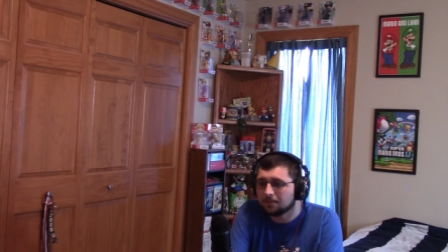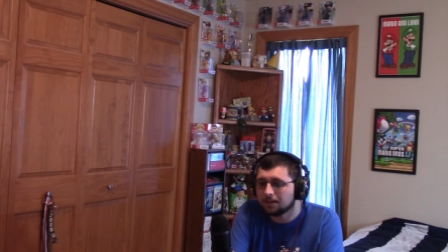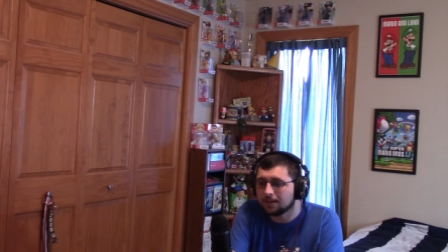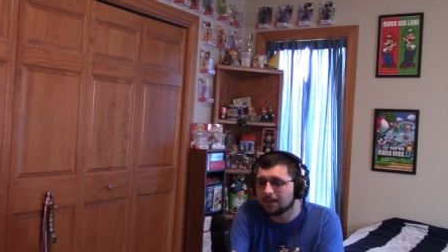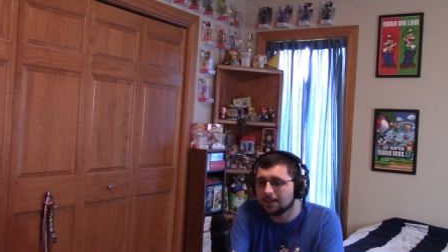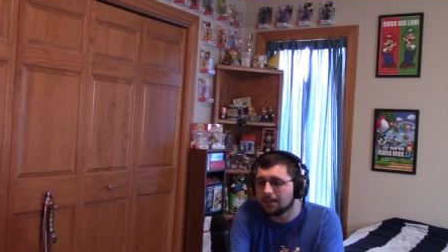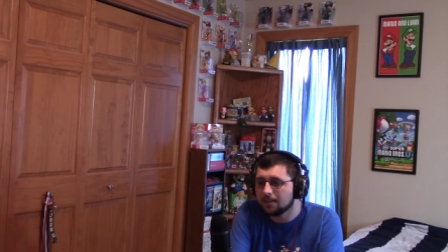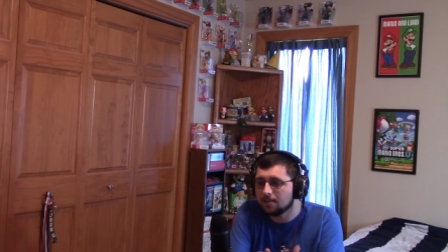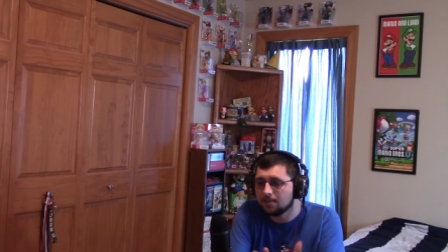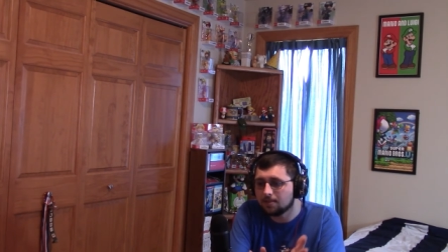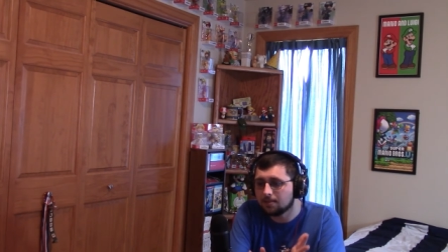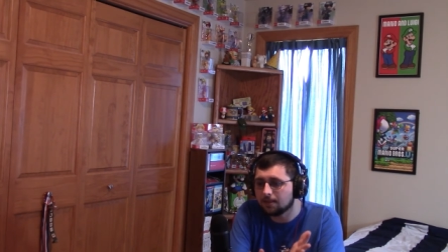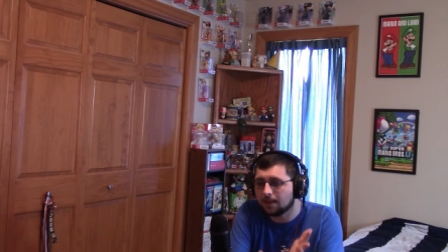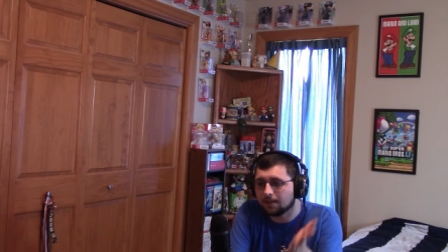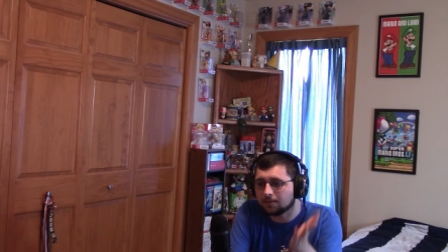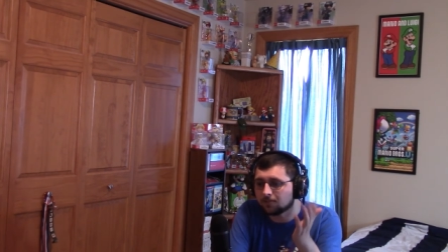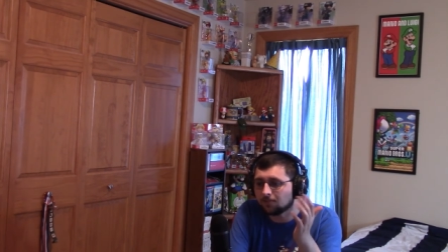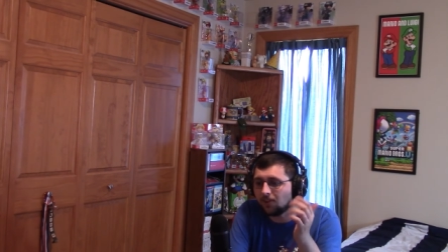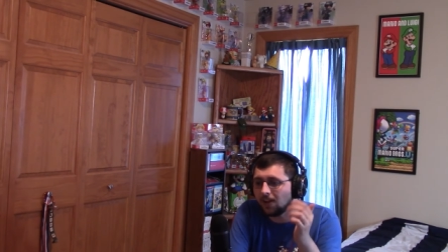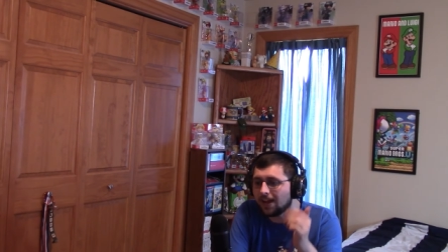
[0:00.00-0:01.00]
And
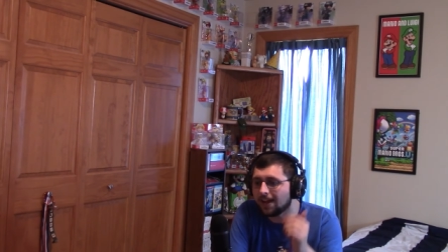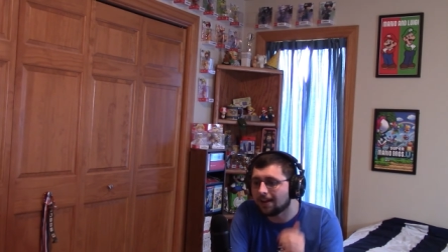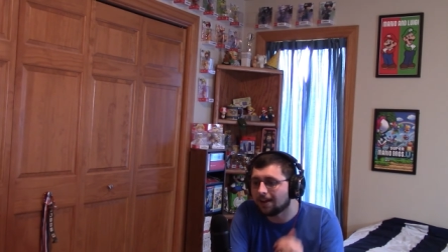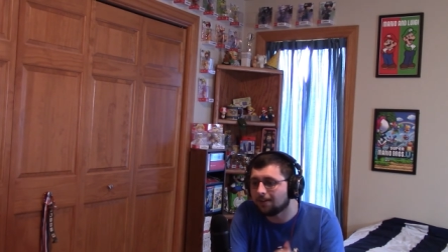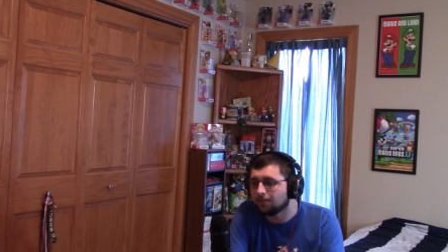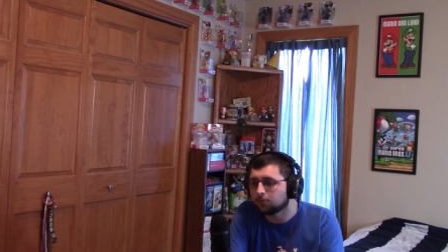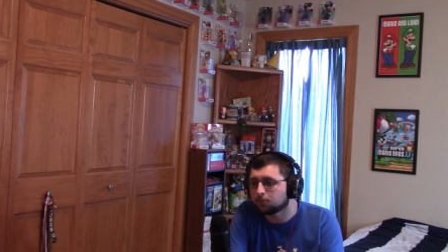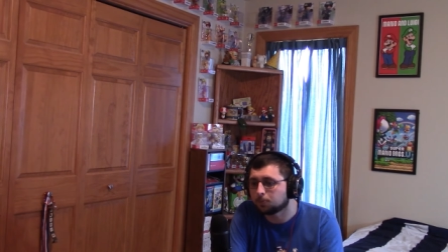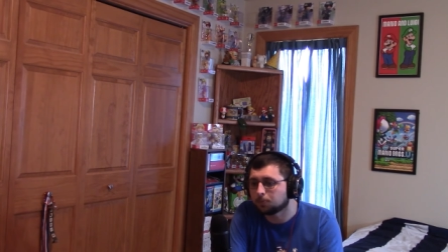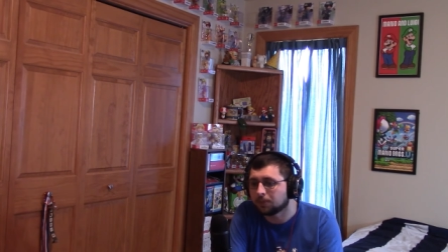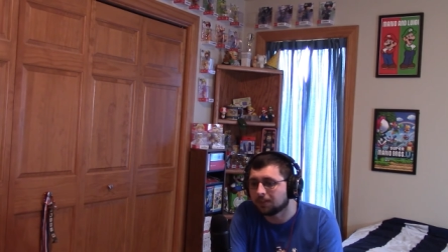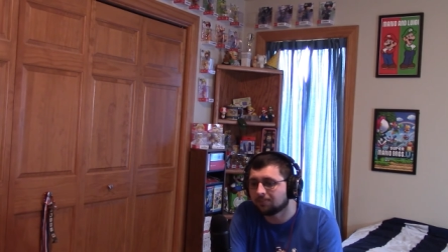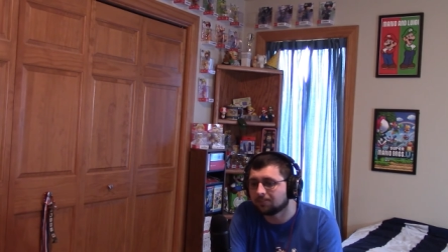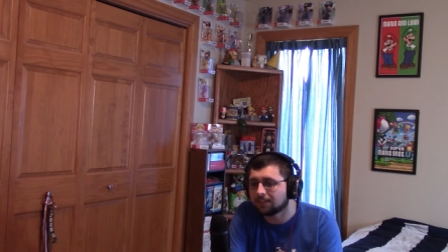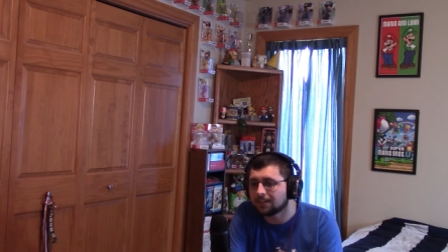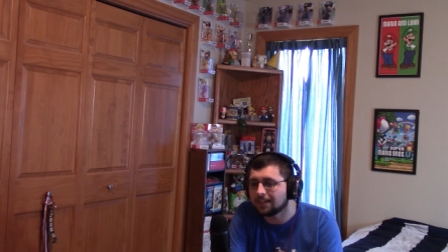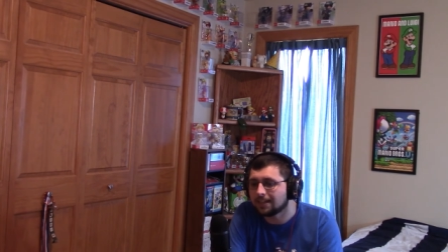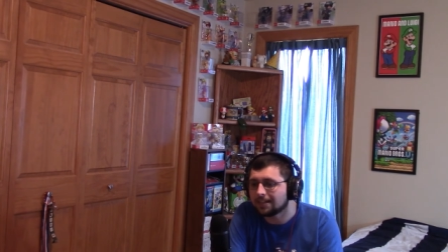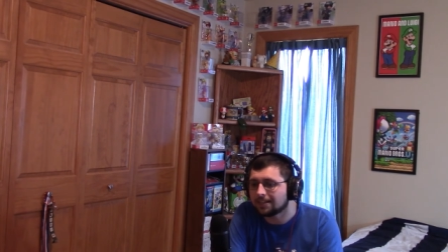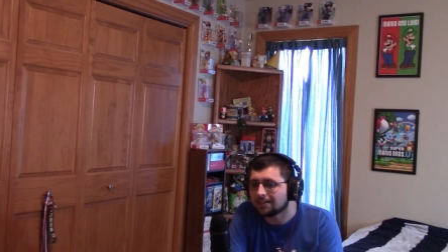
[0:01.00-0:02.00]
that's fine. I was
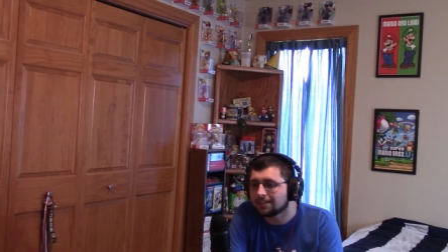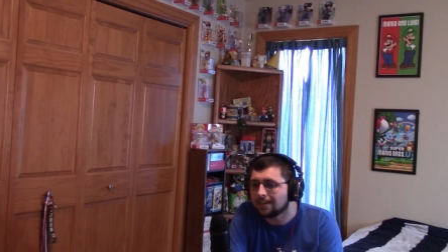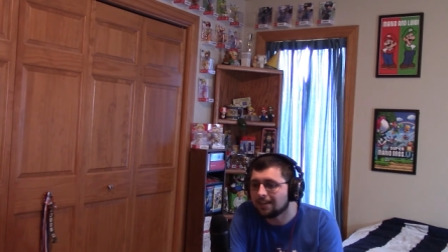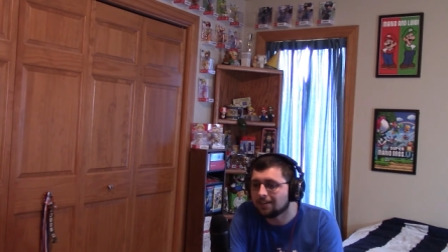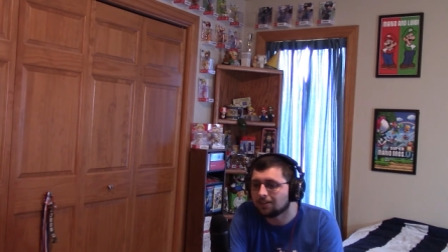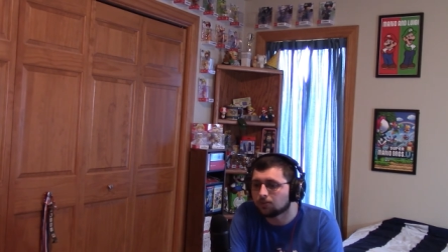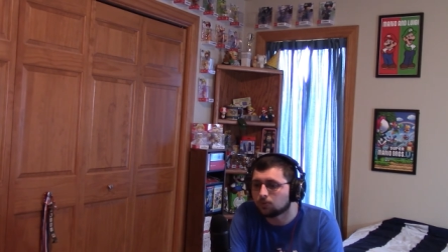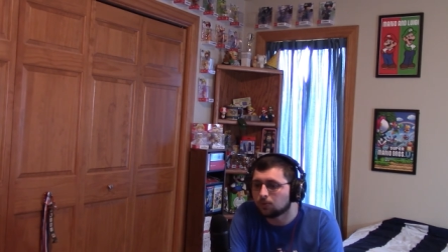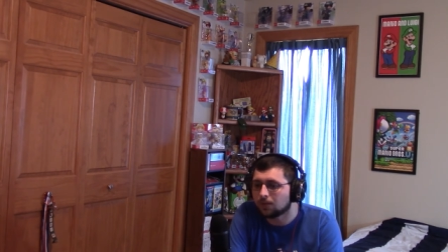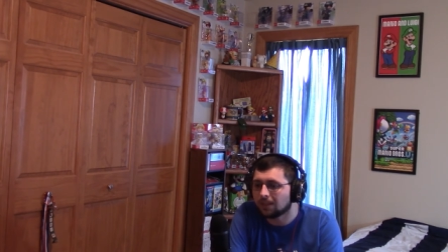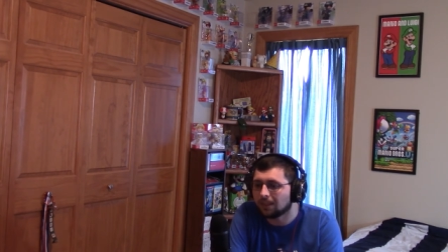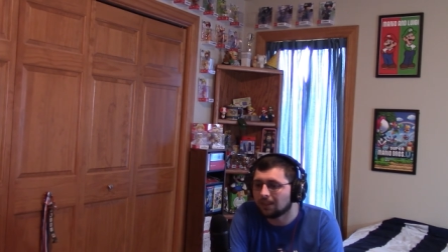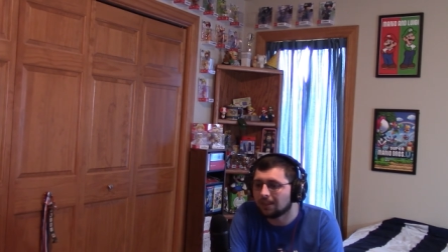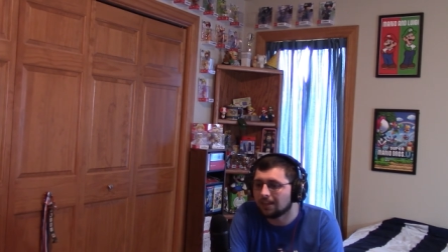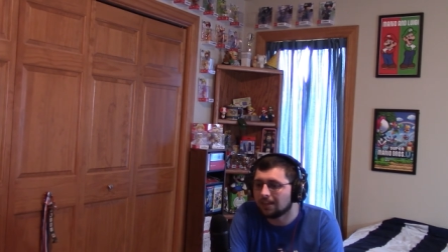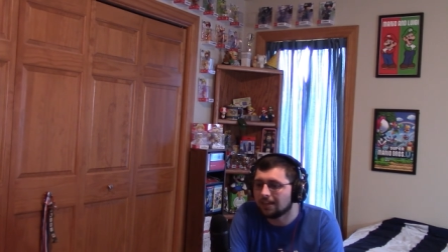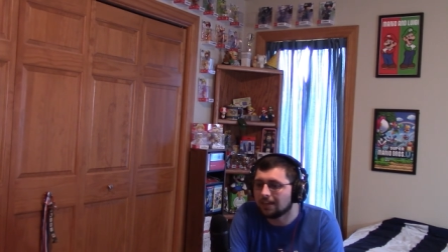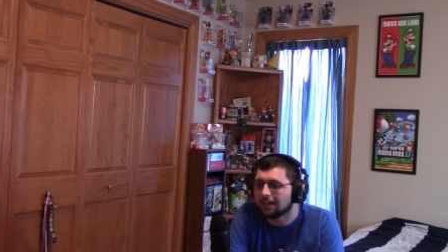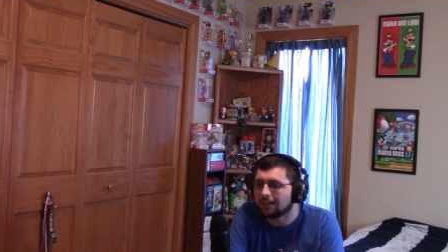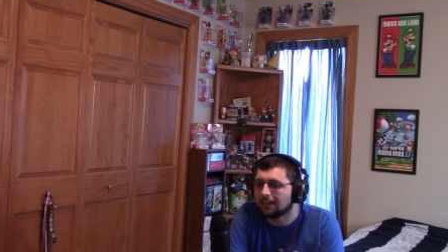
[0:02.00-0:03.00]
perfectly content with
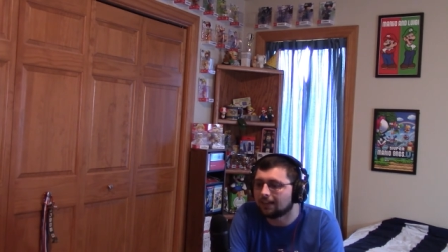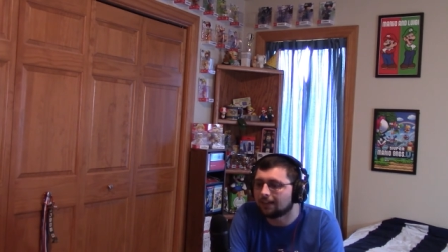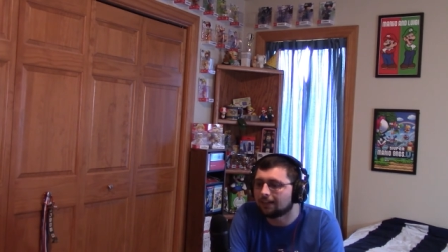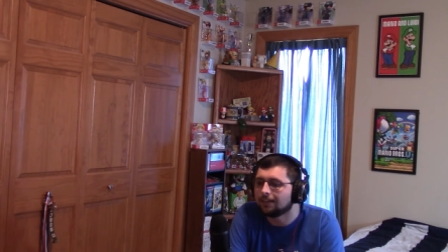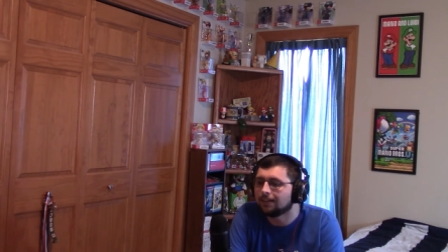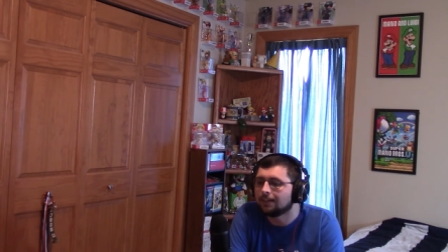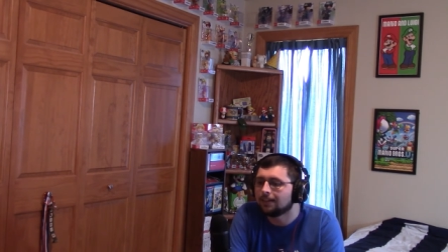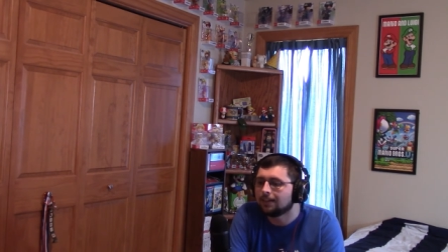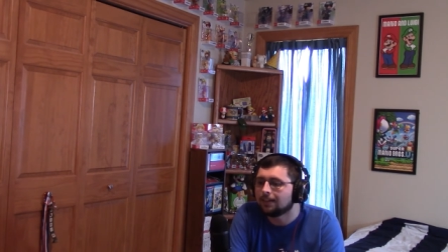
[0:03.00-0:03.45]
the